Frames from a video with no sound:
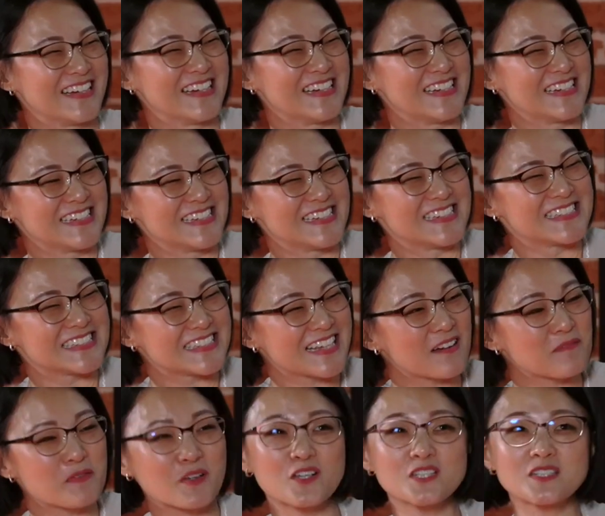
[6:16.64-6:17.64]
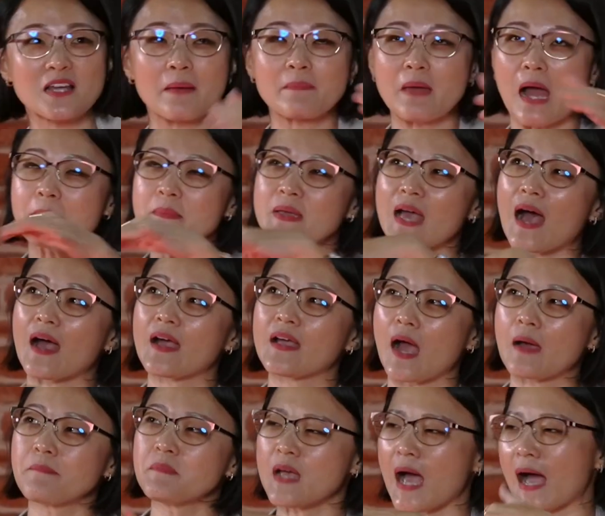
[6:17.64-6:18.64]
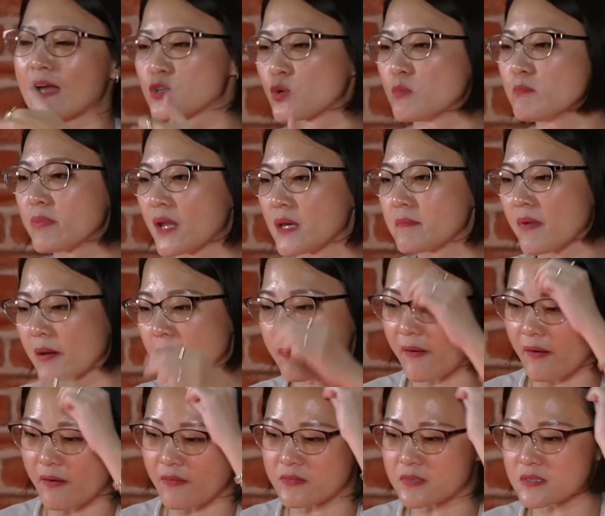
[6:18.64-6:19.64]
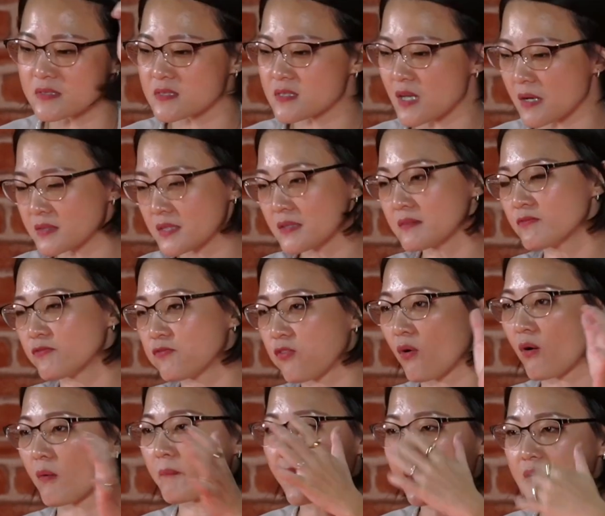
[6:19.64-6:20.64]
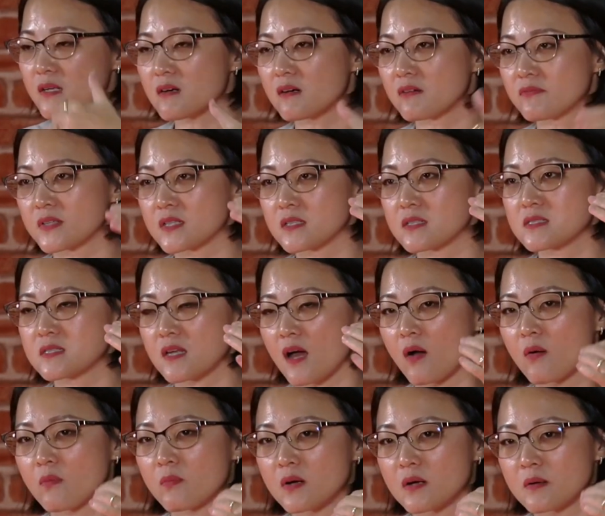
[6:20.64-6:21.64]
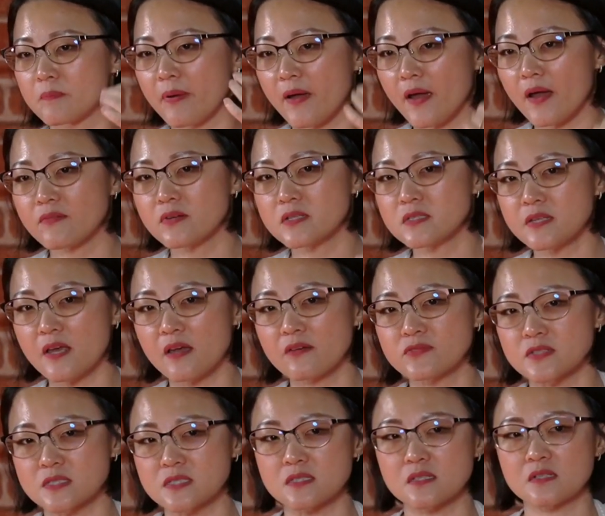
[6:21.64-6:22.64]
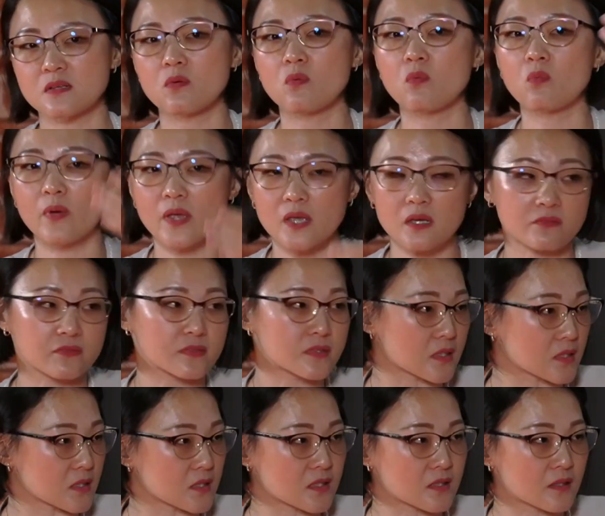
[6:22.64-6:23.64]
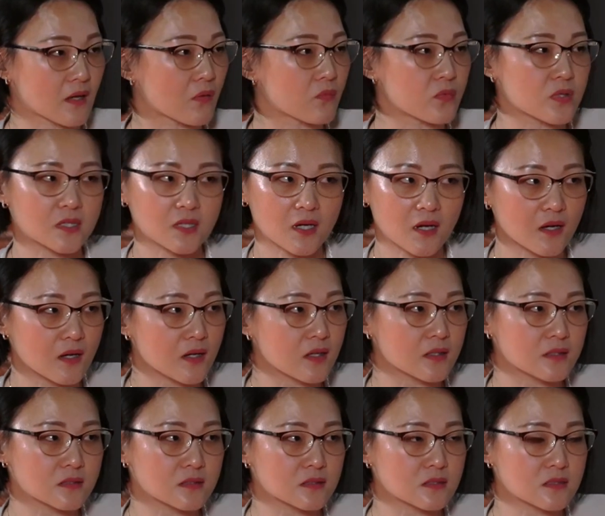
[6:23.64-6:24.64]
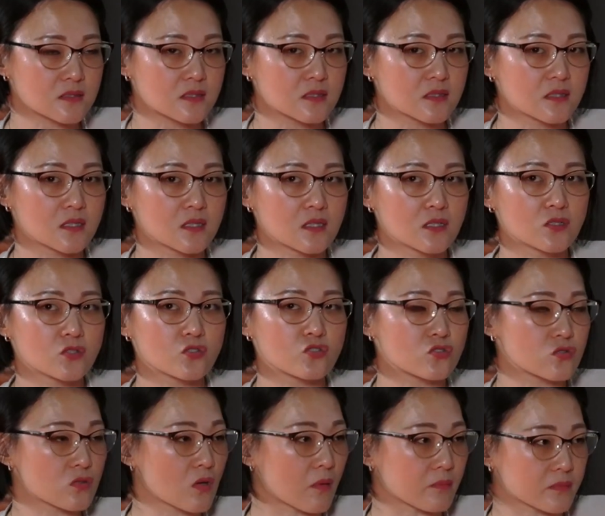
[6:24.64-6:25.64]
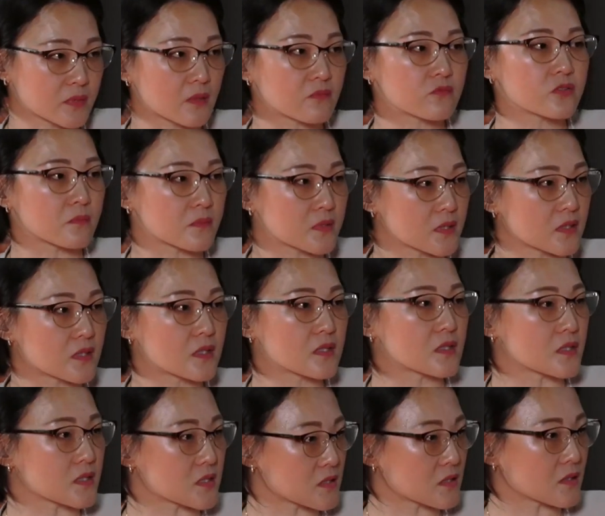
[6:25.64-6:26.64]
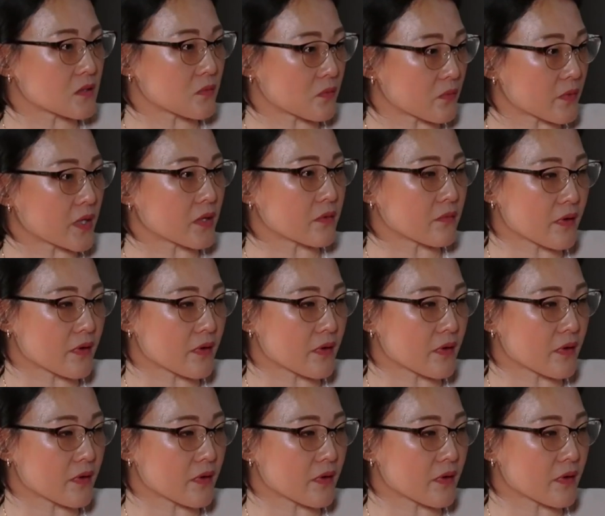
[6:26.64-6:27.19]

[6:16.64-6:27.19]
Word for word: So yeah, because yeah. I, I mean, I, mean, I don't blame my parents. I think for many of us, our parents have a certain way of thinking, mm. and we can't stop them from thinking yeah, certain way,